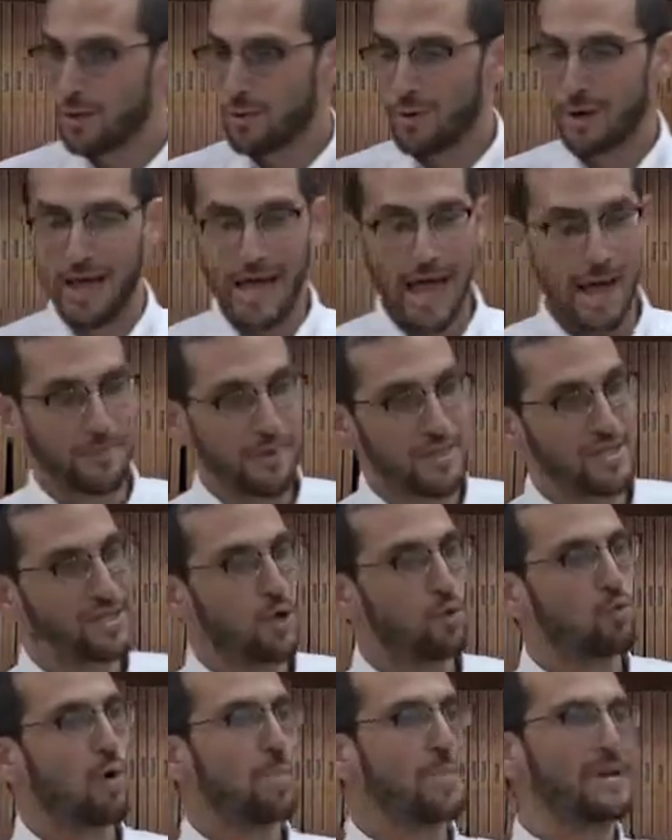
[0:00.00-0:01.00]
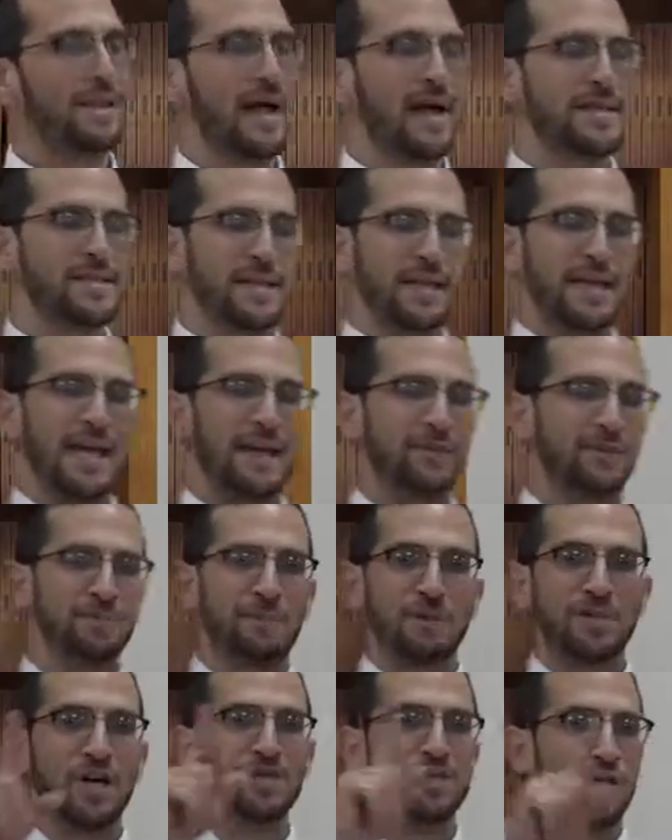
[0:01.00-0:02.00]
What happens? A woman lights the candles
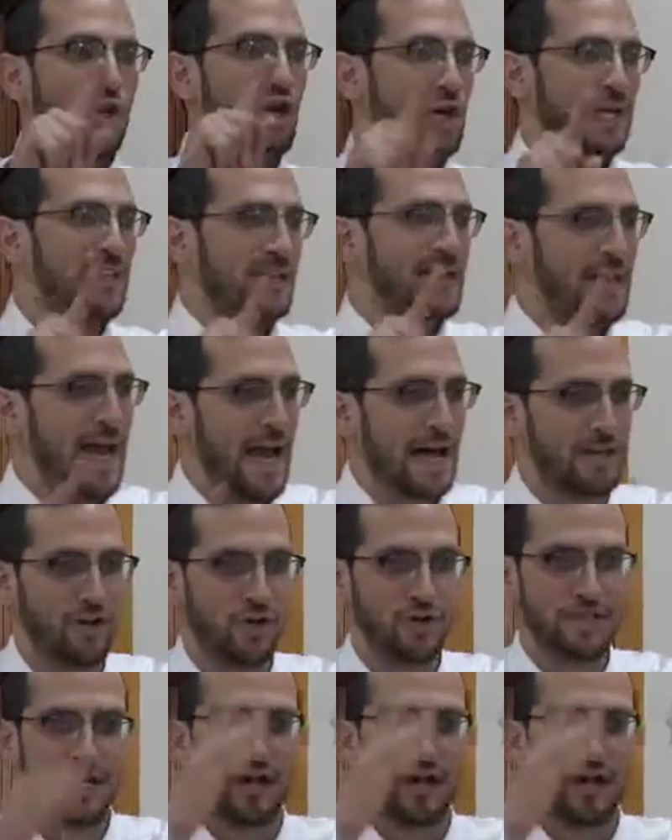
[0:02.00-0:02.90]
but doesn't look at the candles